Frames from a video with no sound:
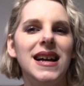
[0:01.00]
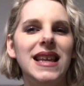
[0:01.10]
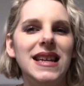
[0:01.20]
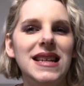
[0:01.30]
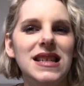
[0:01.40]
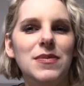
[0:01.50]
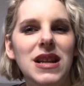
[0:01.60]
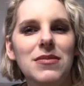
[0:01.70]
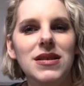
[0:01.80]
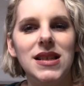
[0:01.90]
ladies, my
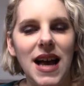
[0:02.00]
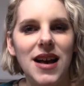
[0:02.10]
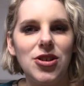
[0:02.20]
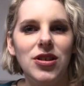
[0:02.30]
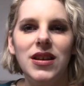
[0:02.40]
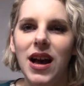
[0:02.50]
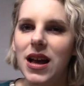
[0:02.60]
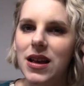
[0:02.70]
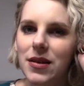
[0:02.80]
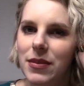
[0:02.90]
name is Ashley. I
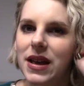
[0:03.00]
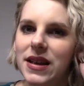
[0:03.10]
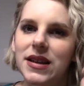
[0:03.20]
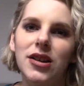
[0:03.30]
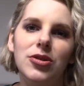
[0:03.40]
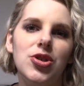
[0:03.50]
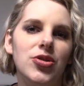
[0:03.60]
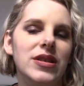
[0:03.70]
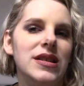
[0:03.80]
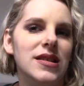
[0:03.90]
am a Color
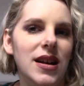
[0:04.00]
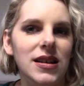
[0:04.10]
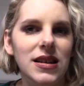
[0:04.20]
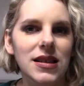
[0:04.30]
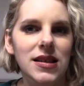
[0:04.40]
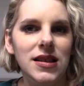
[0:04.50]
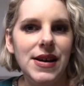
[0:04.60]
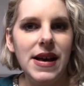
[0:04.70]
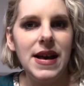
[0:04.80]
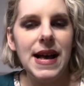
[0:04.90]
Street stylist
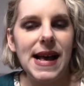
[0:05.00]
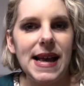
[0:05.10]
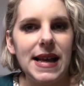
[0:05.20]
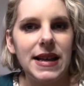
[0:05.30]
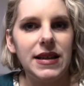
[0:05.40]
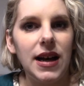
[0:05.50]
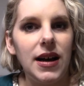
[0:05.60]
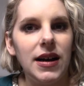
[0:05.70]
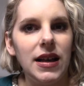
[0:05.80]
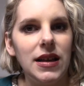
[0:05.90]
and
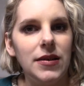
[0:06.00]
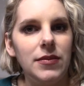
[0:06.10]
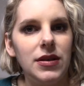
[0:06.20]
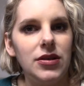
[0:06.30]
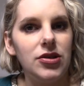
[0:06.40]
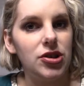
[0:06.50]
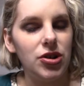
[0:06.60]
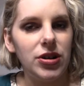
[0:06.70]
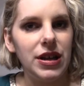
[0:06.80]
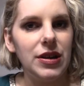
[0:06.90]
I am
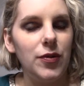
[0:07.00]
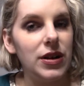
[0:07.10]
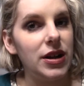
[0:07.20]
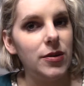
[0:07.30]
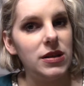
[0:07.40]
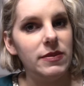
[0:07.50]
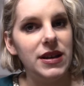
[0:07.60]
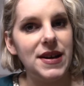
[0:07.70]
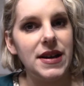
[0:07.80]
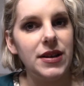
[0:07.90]
starting what I hope to
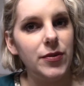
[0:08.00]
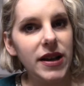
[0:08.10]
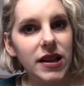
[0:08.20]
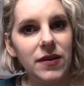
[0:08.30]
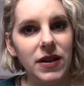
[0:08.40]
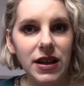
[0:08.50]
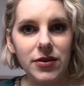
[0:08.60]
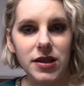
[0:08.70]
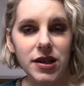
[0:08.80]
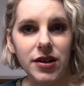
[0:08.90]
be a weekly video
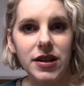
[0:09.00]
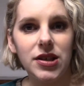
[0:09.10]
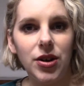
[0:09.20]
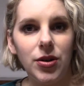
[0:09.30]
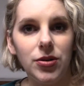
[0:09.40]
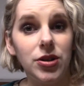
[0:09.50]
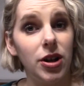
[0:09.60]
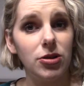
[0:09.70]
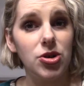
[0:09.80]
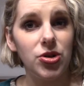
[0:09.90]
series called
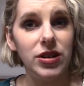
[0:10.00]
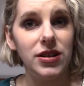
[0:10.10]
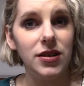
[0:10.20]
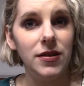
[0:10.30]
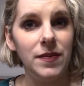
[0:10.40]
Color Street